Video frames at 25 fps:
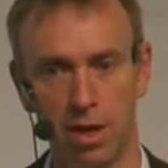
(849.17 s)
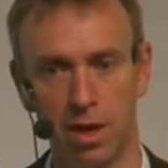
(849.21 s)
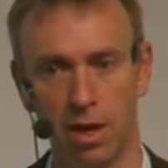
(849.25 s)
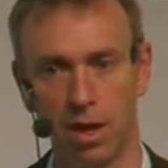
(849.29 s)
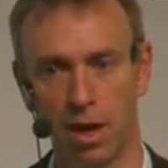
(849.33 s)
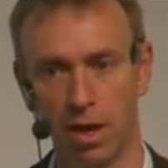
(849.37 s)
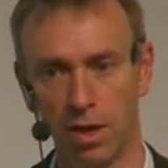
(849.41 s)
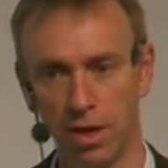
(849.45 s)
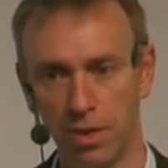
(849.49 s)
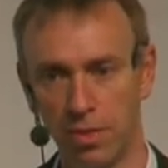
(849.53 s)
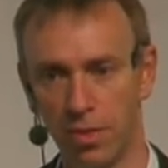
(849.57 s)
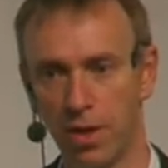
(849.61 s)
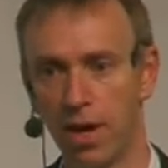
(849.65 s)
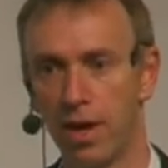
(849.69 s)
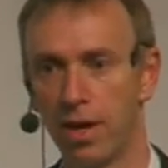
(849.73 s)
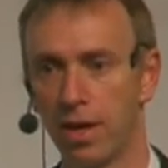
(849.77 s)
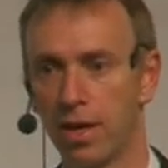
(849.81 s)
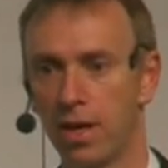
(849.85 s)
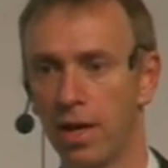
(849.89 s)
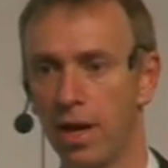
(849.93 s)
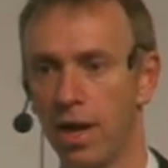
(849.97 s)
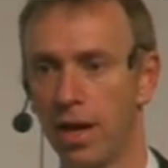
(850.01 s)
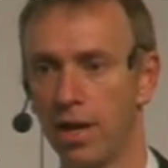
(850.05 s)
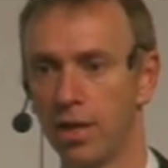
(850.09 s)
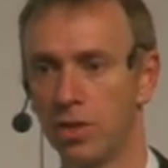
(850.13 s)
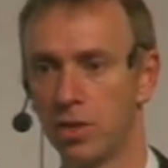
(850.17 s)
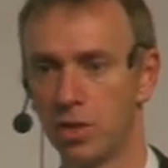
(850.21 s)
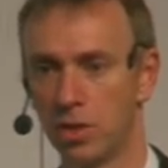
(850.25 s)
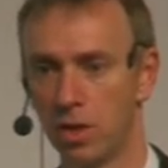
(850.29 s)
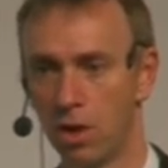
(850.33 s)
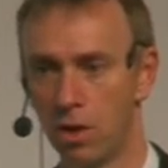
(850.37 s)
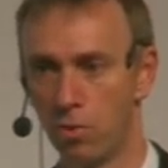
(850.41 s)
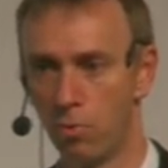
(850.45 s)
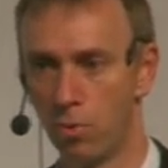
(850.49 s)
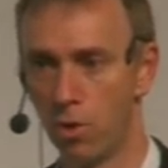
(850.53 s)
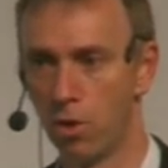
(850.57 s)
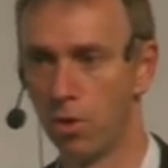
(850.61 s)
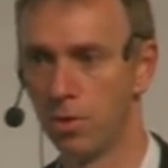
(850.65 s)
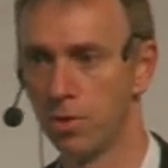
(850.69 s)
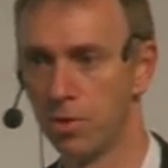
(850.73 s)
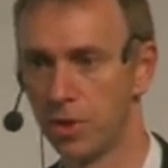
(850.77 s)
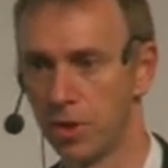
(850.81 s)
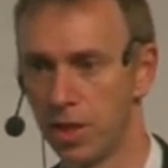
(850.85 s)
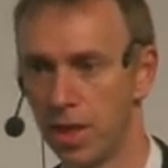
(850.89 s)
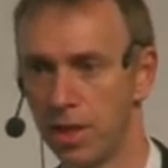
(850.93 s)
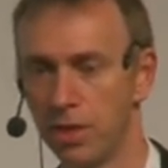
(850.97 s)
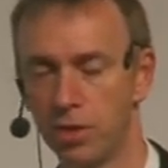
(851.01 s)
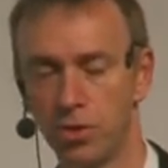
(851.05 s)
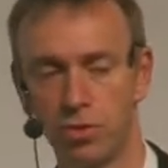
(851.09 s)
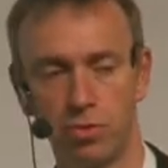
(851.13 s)
And in that case, our role
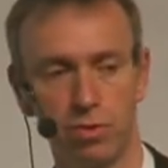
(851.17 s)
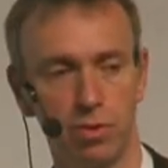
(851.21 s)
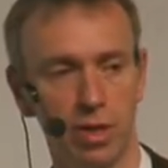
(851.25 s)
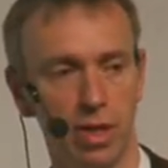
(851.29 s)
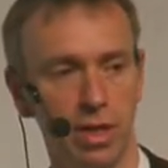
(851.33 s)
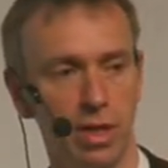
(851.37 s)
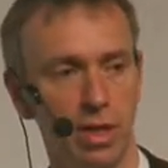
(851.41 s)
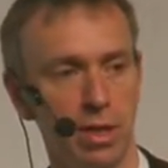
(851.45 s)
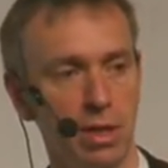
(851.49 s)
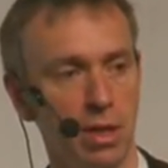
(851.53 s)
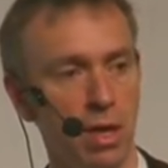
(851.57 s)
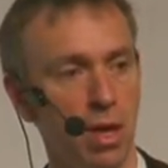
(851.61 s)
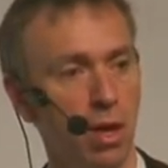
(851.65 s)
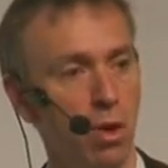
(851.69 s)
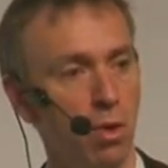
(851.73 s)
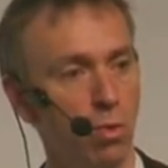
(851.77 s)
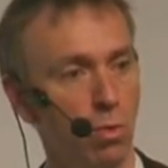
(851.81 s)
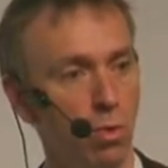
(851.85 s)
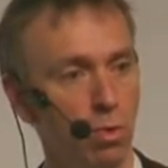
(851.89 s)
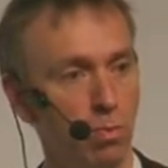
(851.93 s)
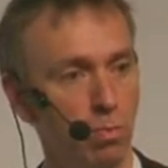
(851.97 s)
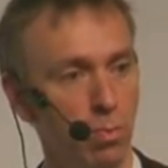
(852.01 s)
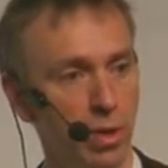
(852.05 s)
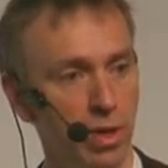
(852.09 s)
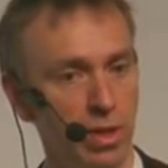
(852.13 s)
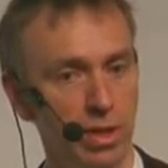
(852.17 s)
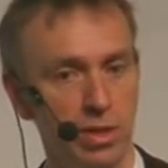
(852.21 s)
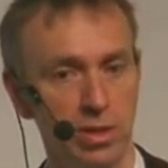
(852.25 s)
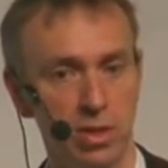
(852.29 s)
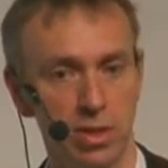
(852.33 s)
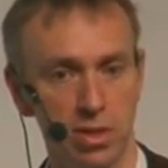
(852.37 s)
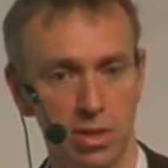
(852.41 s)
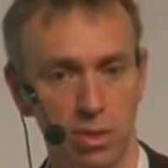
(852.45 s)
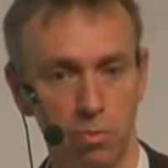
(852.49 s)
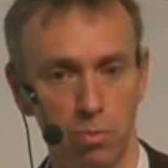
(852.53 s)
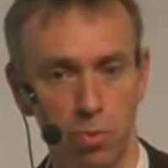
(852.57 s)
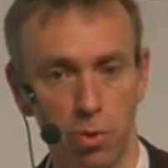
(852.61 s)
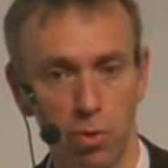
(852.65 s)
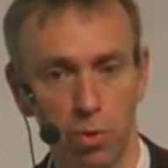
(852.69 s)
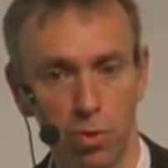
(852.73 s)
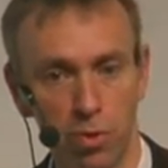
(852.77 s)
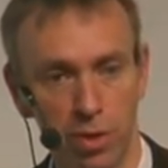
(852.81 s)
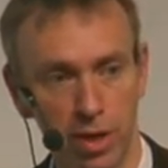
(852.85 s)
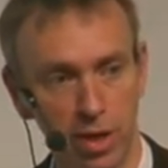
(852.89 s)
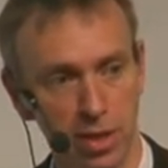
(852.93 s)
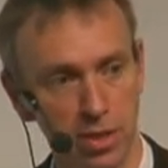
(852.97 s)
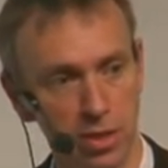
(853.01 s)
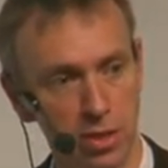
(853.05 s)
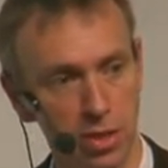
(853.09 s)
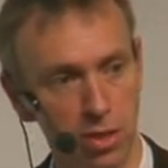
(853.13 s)
centrally would be to support
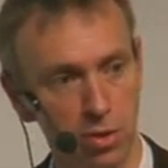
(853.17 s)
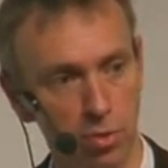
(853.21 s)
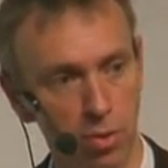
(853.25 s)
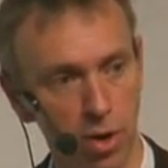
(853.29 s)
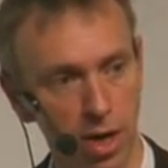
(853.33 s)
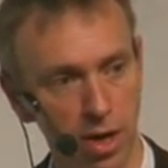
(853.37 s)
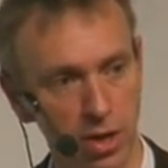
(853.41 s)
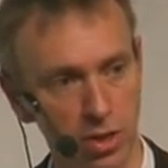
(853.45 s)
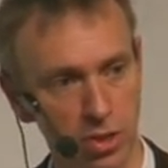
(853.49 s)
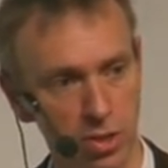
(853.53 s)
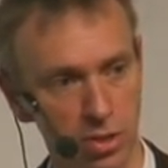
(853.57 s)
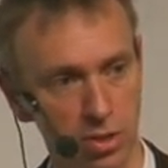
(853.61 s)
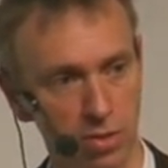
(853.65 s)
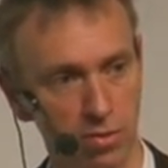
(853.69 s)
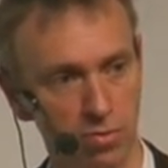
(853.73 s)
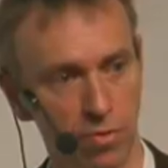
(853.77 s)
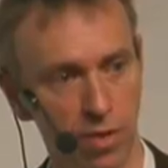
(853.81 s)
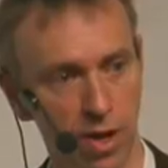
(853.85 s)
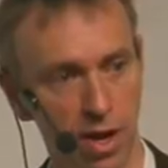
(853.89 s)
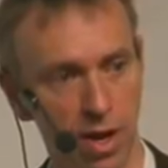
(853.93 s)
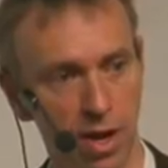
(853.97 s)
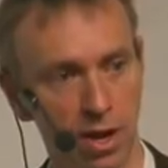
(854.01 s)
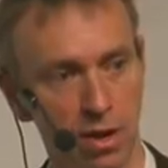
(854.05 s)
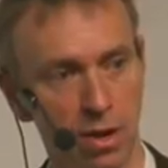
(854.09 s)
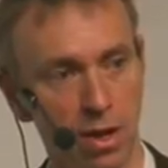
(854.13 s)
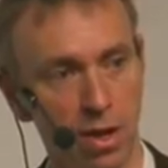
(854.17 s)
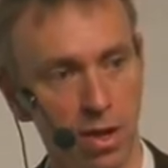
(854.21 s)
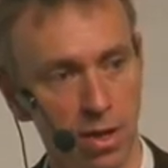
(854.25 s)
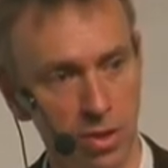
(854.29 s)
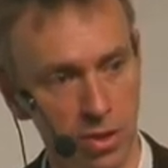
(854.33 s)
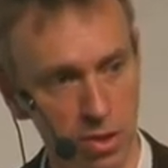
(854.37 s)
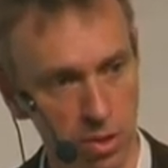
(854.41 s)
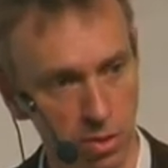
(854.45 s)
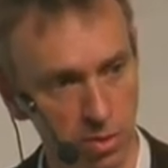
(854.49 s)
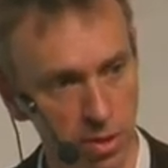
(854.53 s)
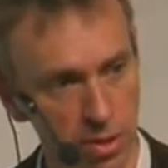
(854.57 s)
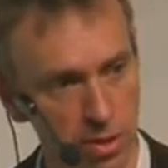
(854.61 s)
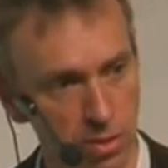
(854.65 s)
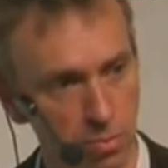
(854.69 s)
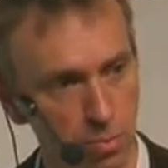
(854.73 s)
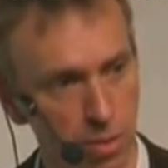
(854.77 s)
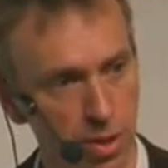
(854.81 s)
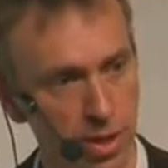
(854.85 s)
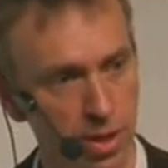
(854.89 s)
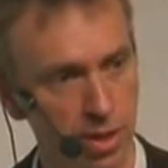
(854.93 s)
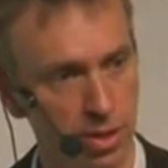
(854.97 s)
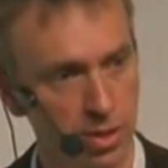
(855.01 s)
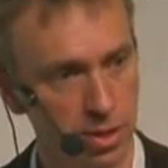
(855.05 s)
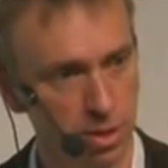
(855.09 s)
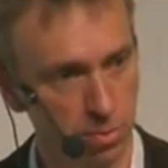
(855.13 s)
the integration of that so it
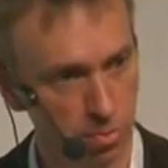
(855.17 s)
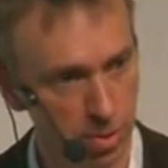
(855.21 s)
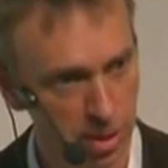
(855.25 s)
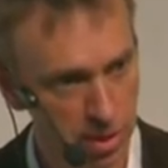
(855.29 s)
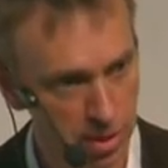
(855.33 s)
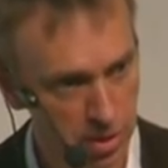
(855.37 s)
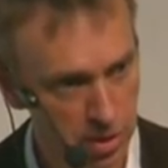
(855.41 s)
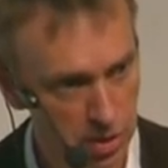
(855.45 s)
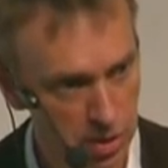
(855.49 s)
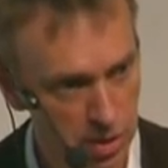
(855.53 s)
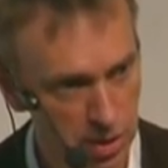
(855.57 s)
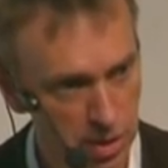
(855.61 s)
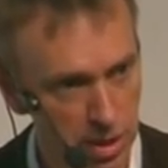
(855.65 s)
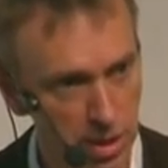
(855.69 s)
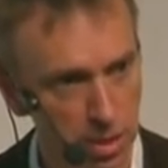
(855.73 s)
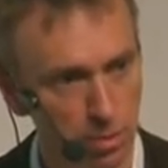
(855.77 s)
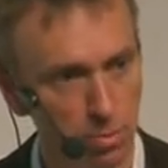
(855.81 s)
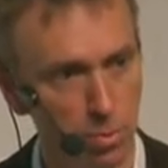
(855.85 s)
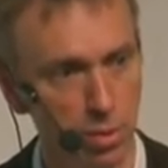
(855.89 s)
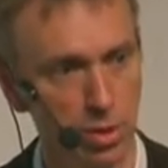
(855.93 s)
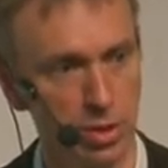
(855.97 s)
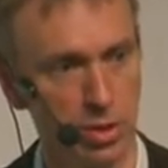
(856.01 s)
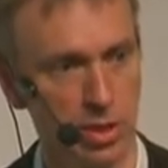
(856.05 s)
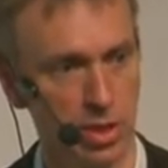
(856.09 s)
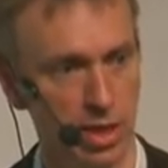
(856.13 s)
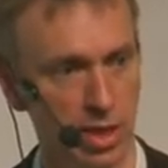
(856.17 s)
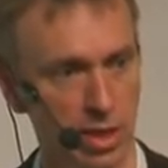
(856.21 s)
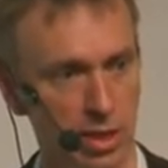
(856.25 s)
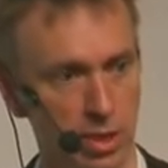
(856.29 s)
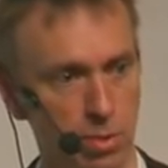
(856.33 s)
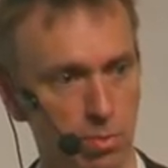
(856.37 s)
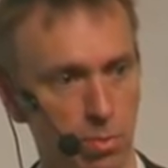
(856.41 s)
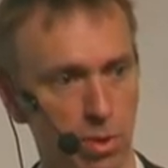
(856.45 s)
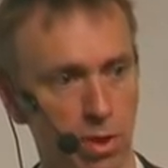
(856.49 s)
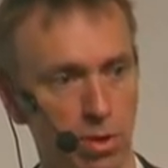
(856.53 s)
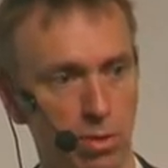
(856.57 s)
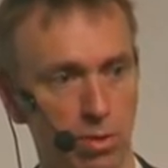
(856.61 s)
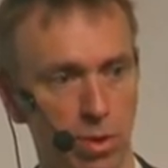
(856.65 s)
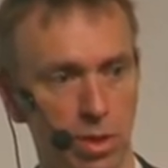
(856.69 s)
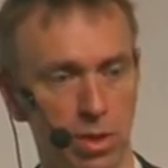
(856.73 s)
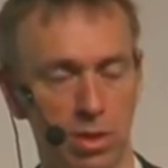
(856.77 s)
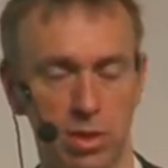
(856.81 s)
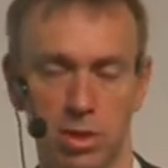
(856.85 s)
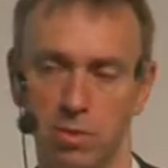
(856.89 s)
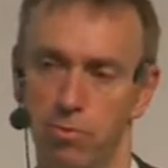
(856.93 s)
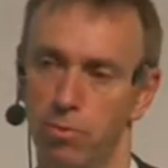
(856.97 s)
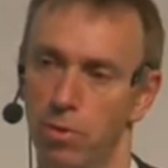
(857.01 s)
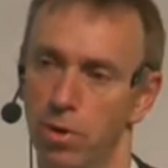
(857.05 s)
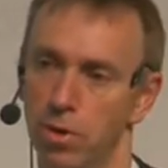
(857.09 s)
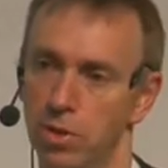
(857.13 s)
appeared to be a seamless experience
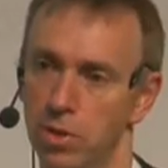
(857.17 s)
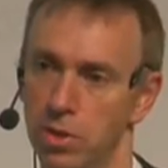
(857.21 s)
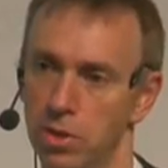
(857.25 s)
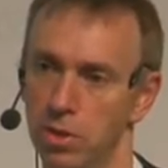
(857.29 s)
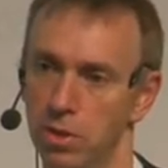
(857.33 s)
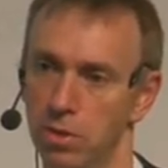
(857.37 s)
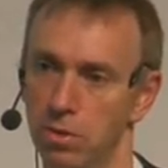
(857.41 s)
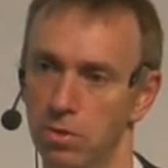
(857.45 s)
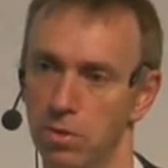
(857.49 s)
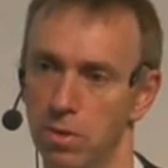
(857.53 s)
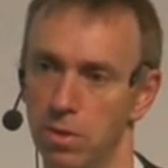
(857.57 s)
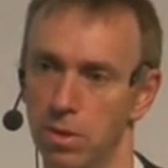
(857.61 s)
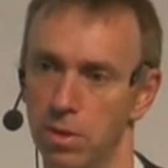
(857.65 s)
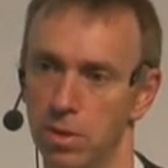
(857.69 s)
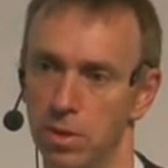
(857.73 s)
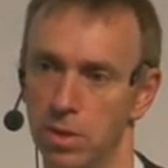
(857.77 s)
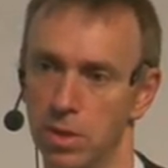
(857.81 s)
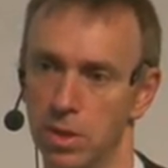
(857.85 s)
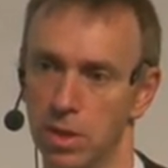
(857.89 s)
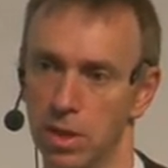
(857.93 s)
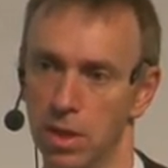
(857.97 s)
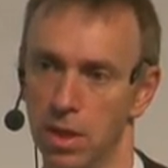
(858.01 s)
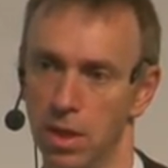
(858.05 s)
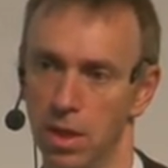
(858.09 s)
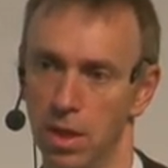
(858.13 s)
for our students.